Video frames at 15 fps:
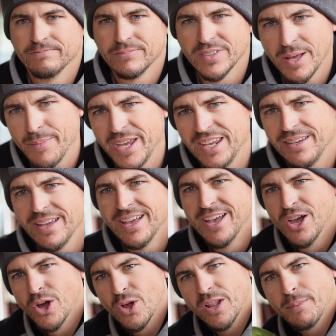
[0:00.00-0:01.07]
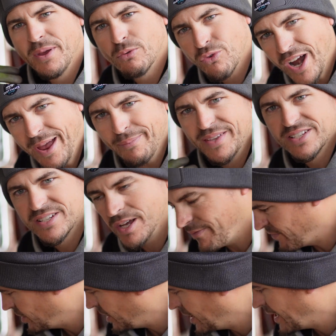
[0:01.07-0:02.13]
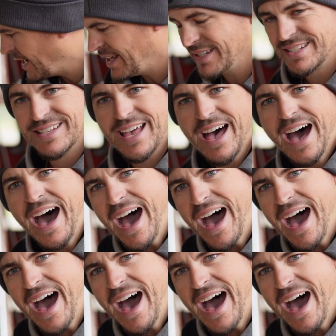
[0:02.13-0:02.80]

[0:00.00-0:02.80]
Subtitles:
Let me wrap this up for you guys.